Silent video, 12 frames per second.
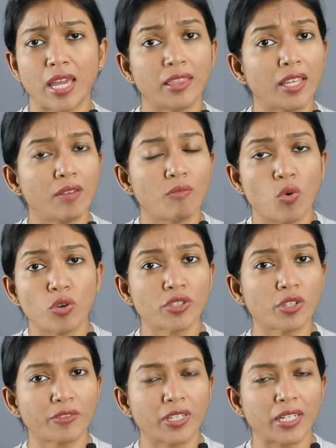And then
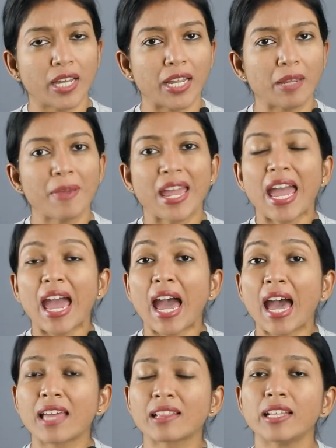most of the time,
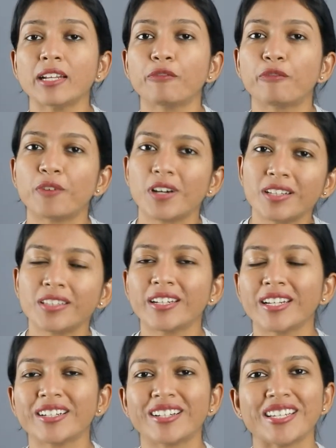athlete
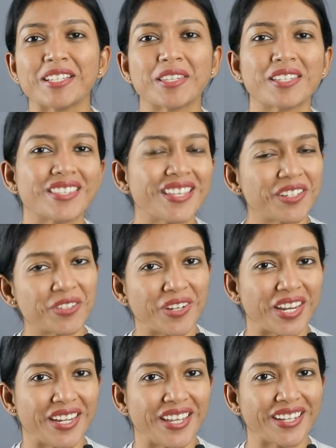further increases their
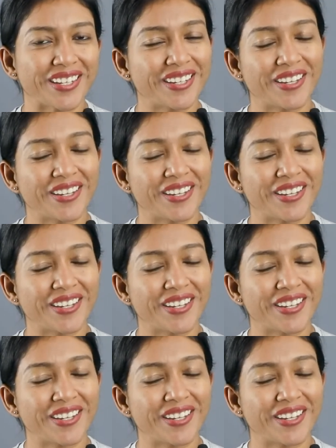training,